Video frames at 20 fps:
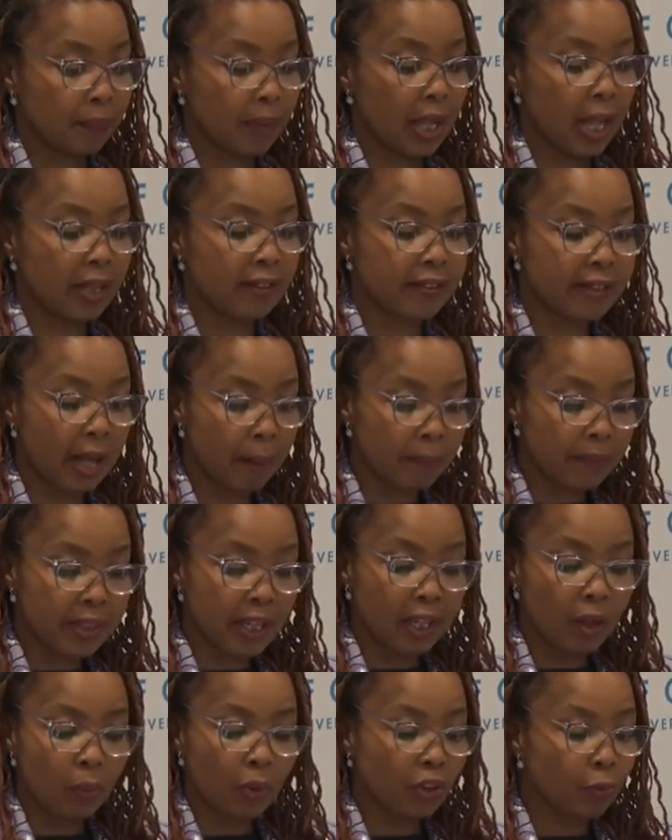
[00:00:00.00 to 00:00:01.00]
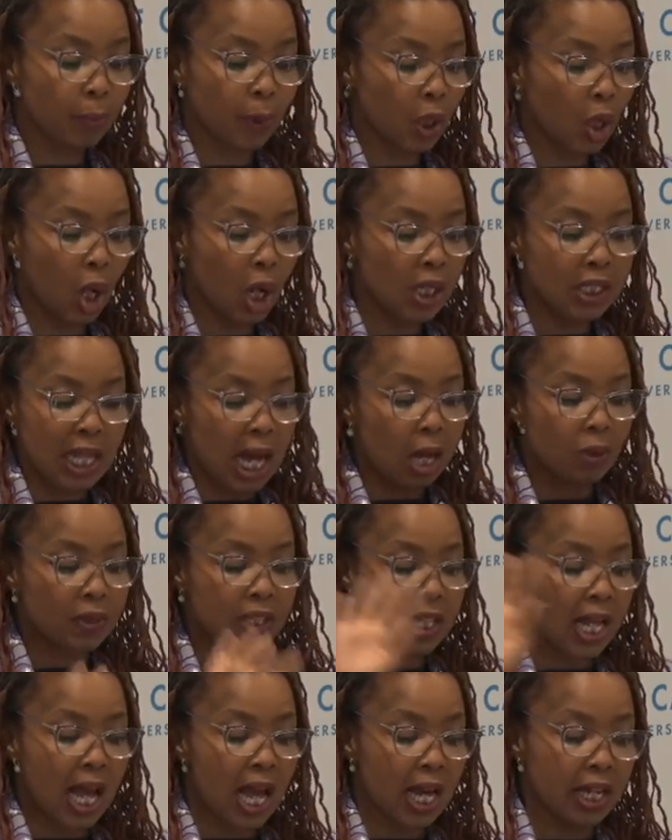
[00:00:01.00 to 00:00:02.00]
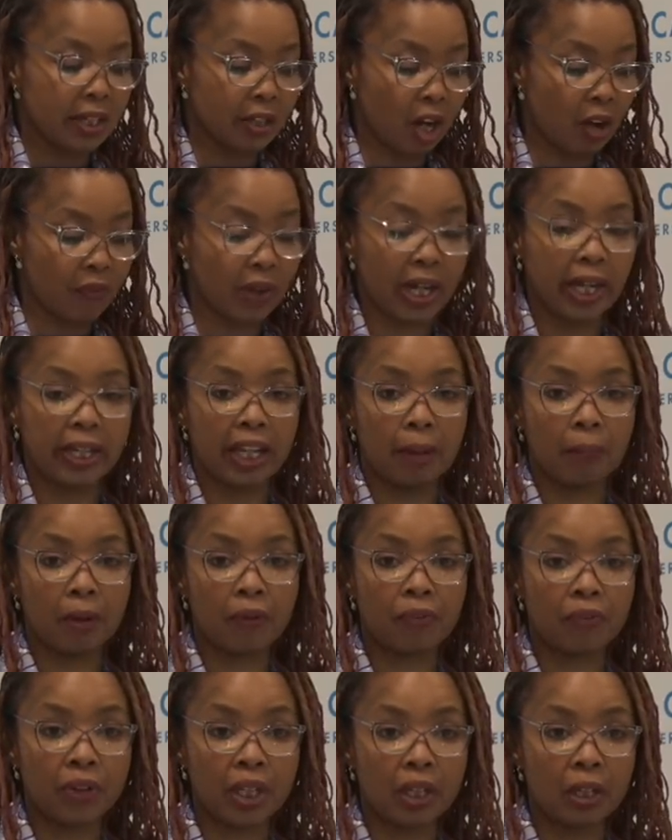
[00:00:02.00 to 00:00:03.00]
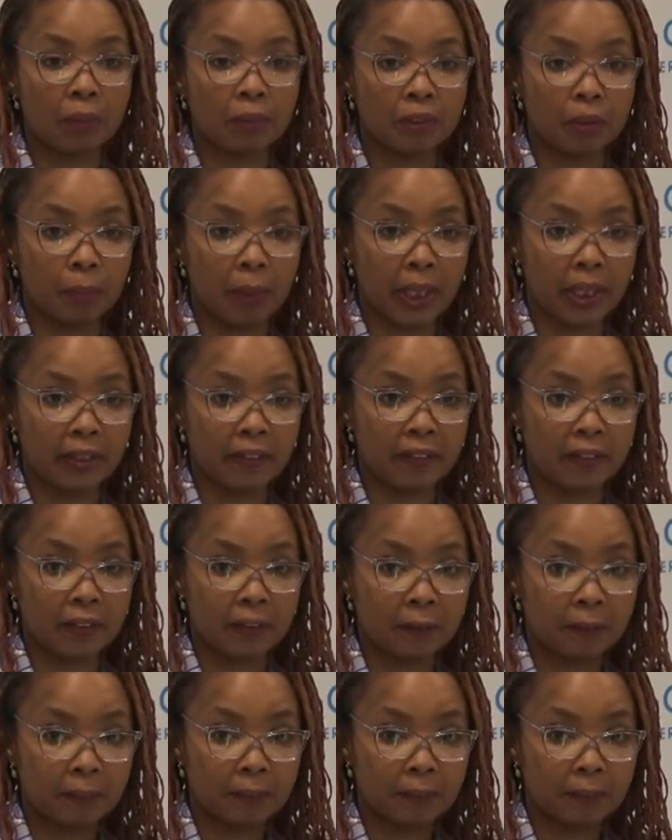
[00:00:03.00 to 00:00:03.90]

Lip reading: and something which belongs outside of academic freedom debates.